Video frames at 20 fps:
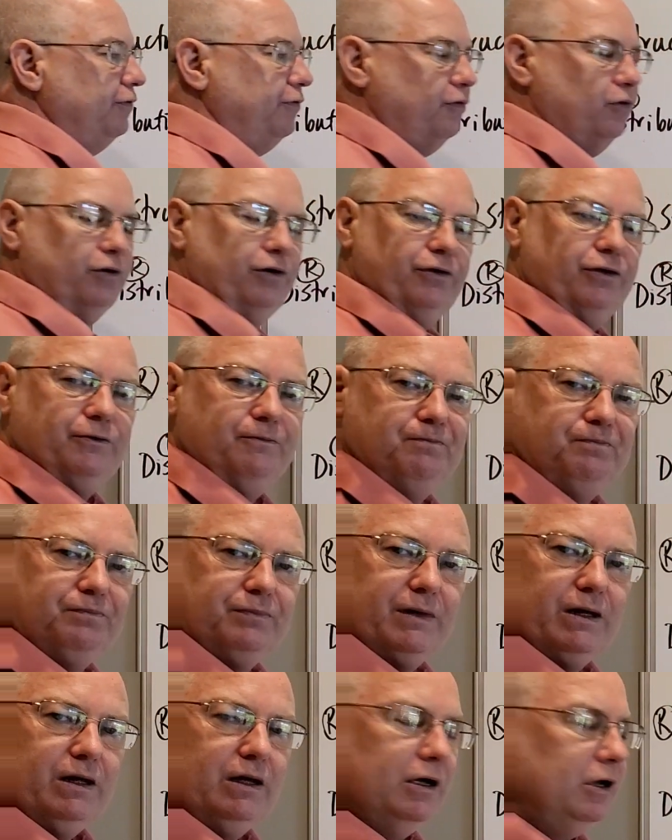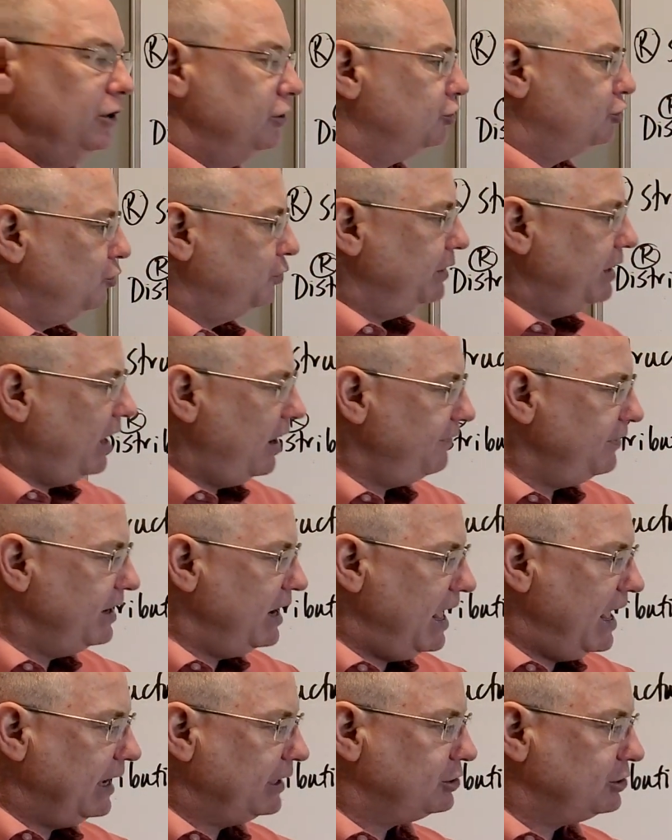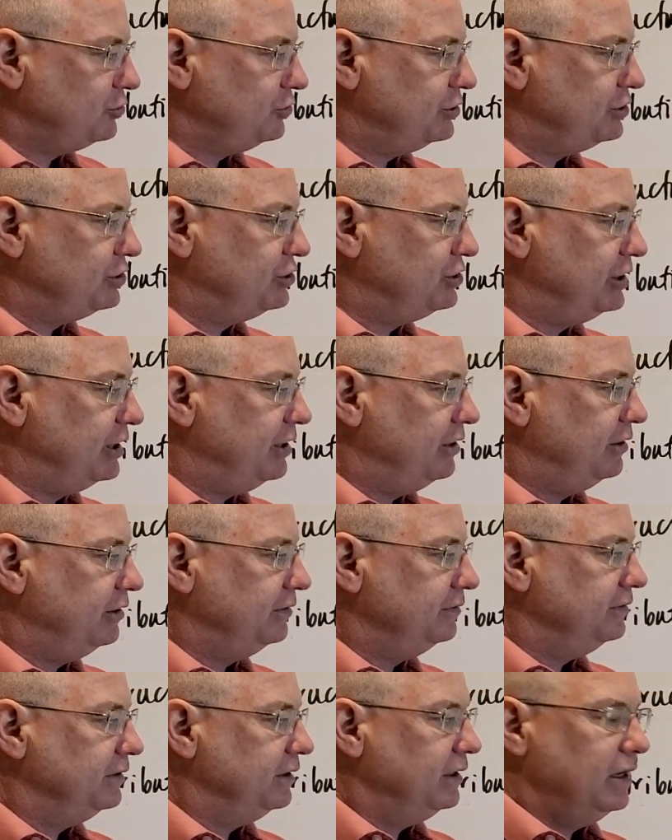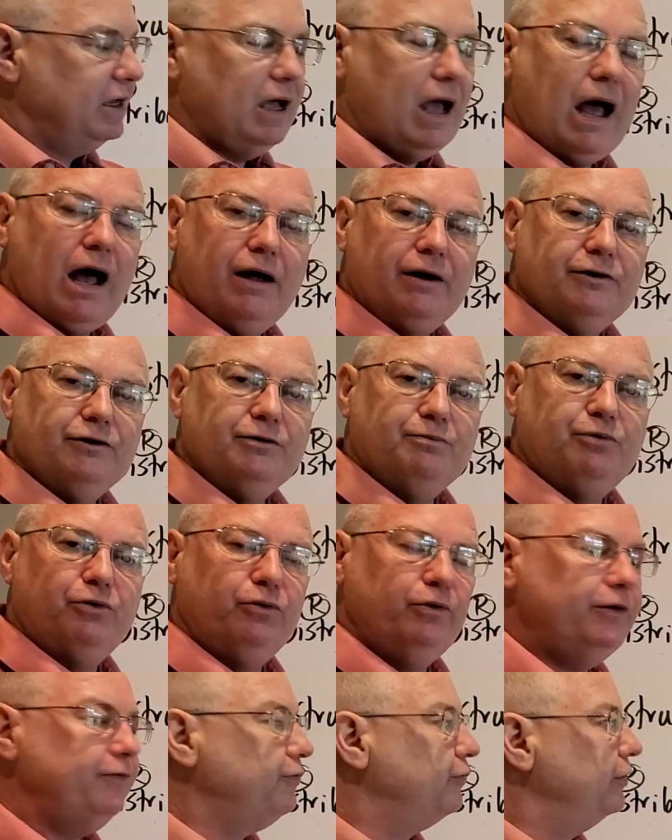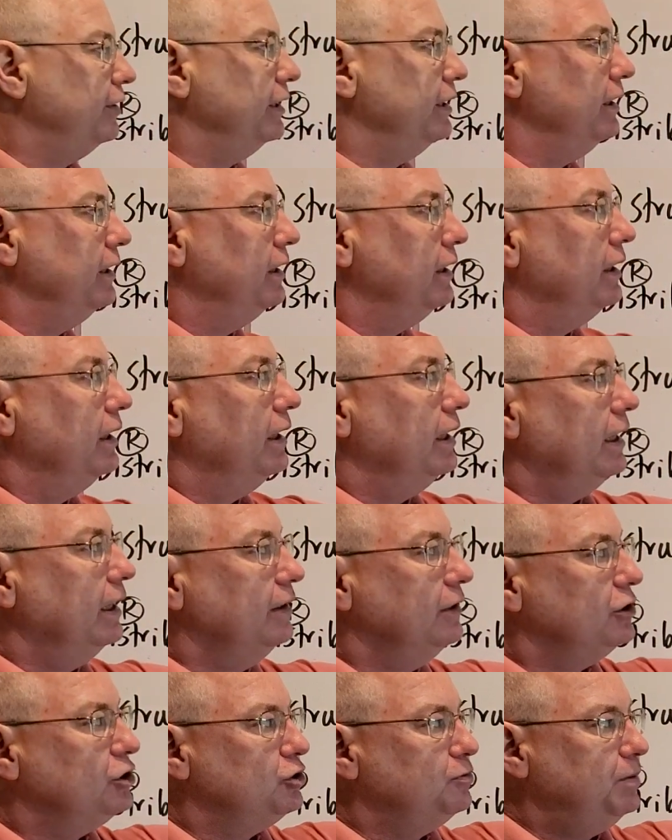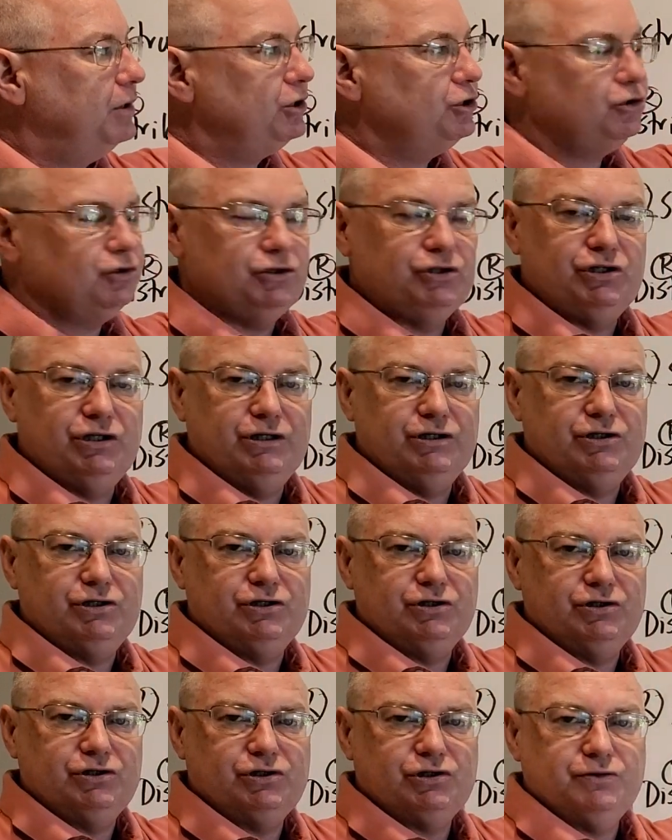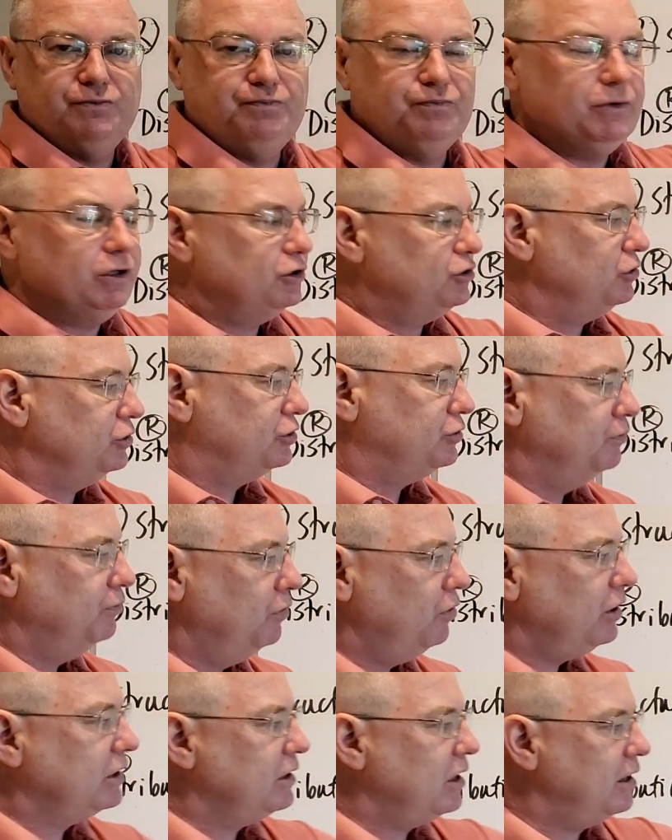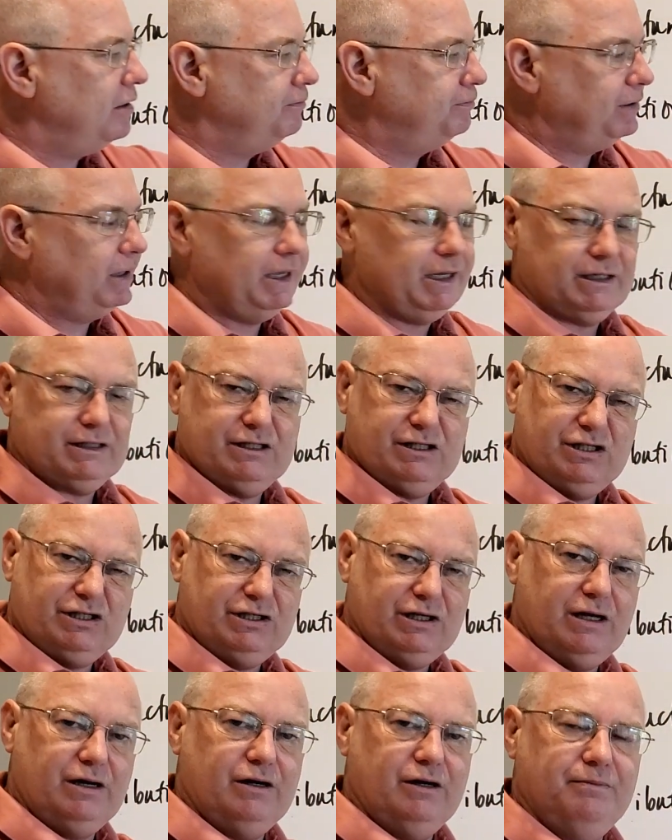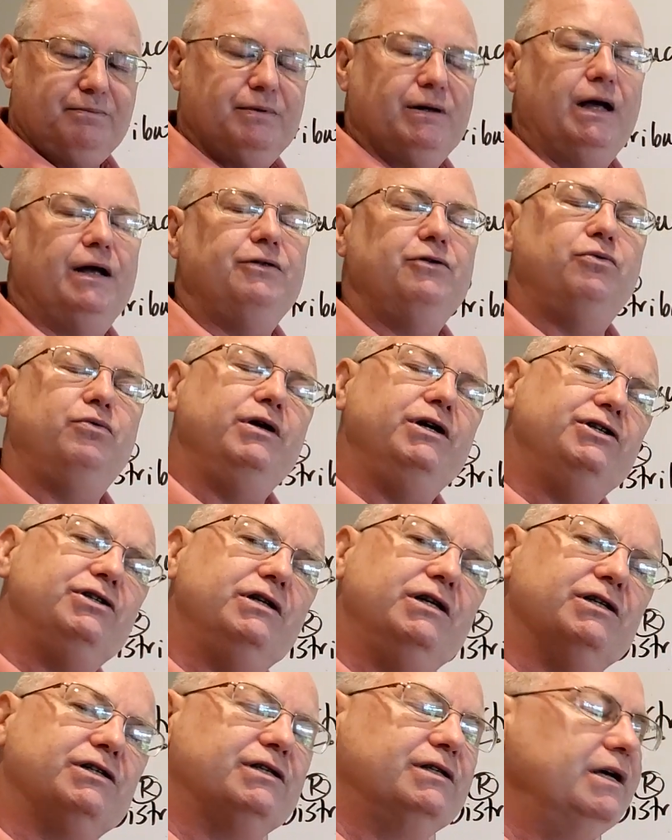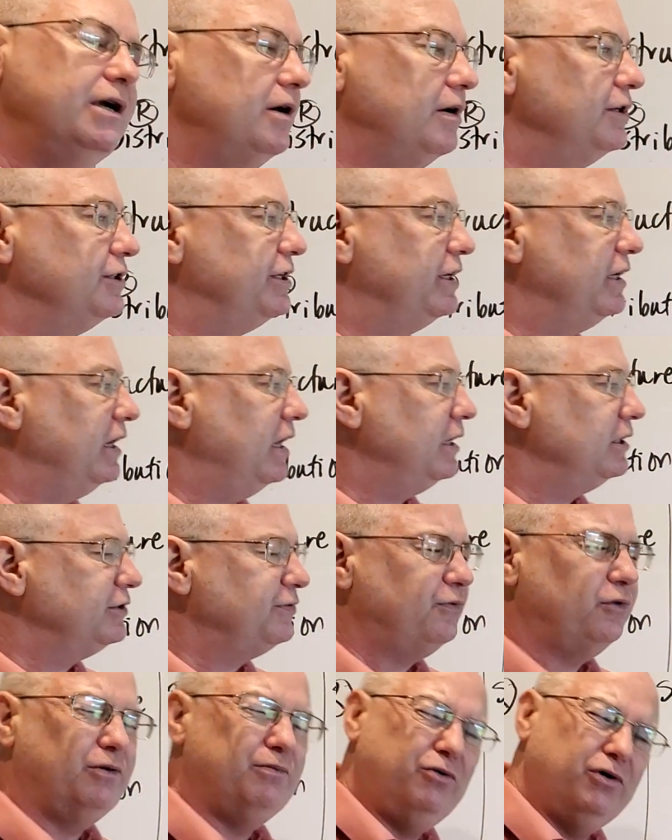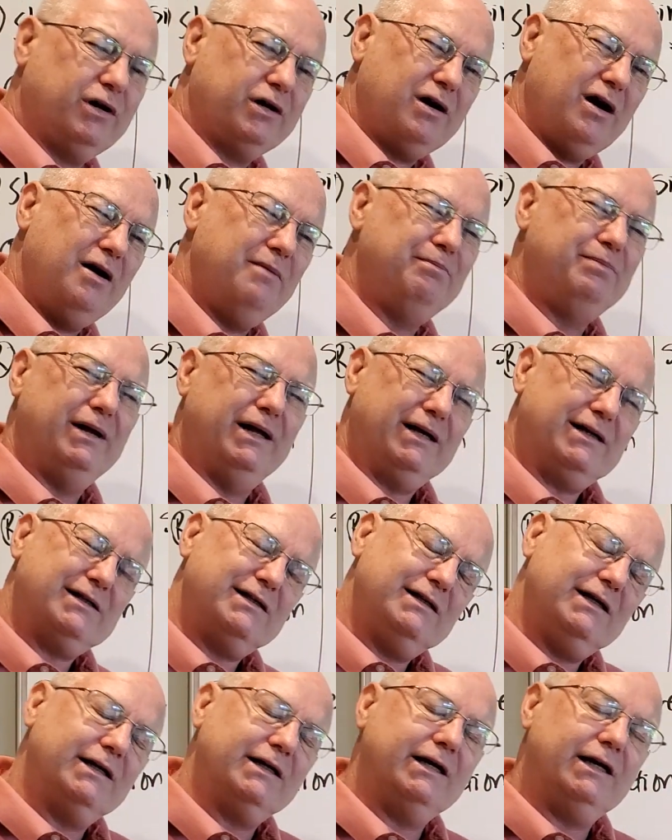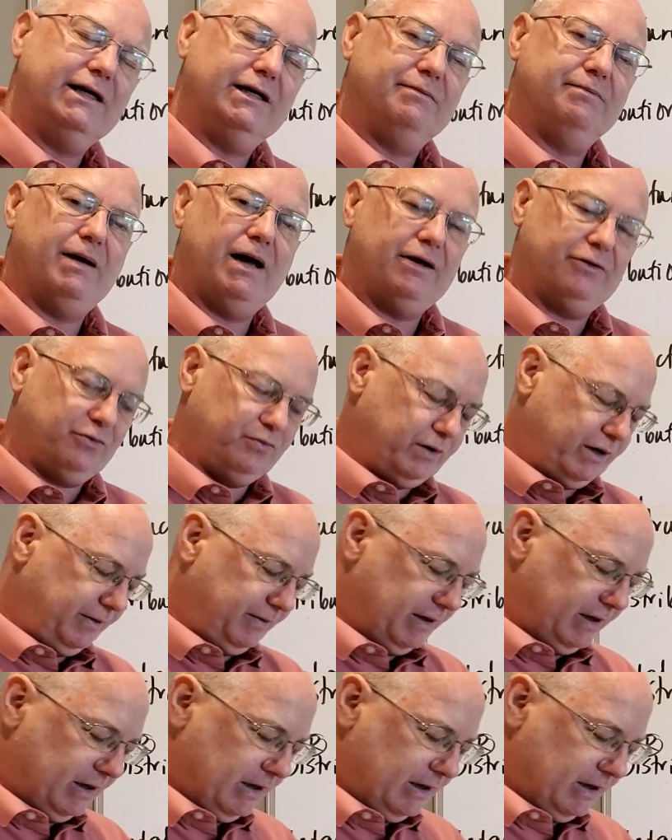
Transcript: forth. So we have an extra cell out in the periphery in the special senses. So it's a more complex setup, and the reason it's there is it allows for a more complex signaling pathway.